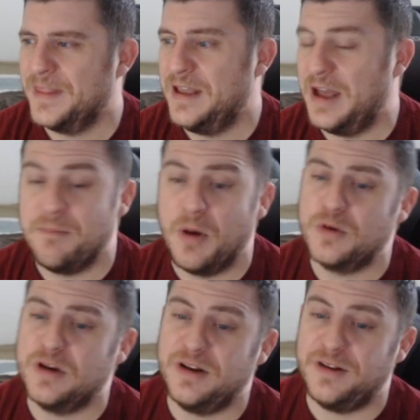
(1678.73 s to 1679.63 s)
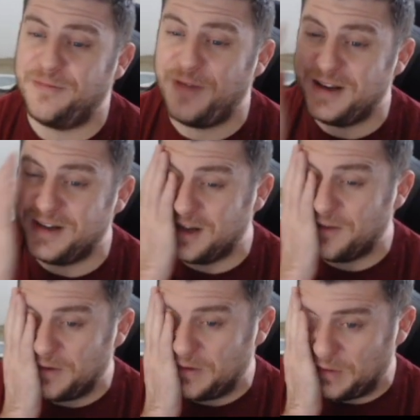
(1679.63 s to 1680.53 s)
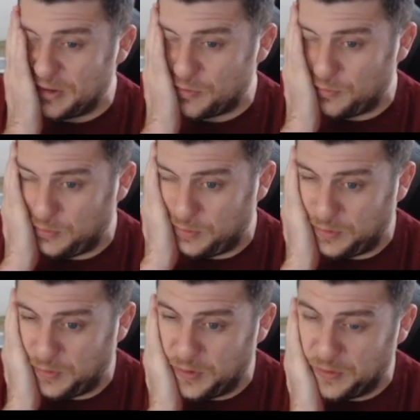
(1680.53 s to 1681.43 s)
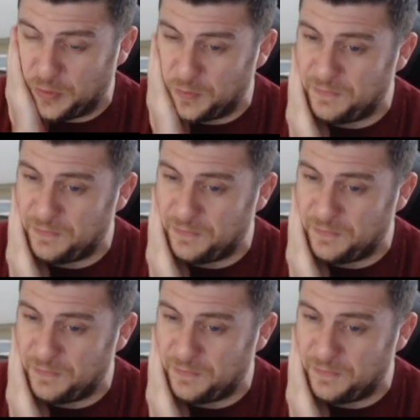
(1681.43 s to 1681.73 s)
a motivated enough individual or group of